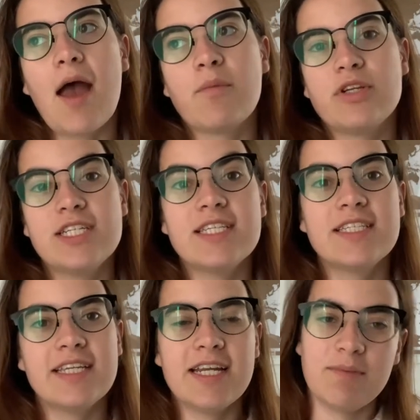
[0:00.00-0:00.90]
which is a
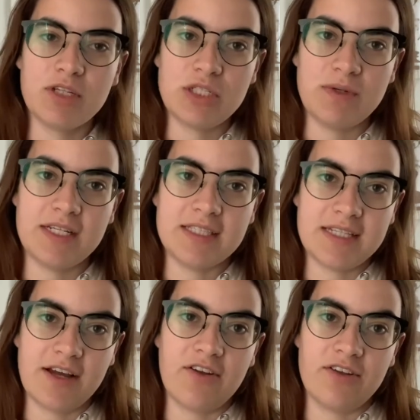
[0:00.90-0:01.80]
city between
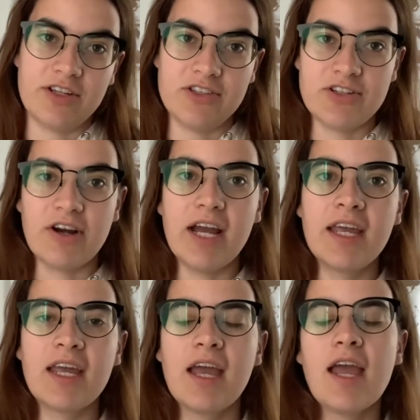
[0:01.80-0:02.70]
St. Gallen and
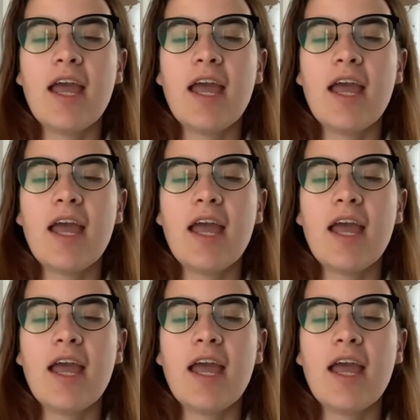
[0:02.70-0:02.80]
Zurich,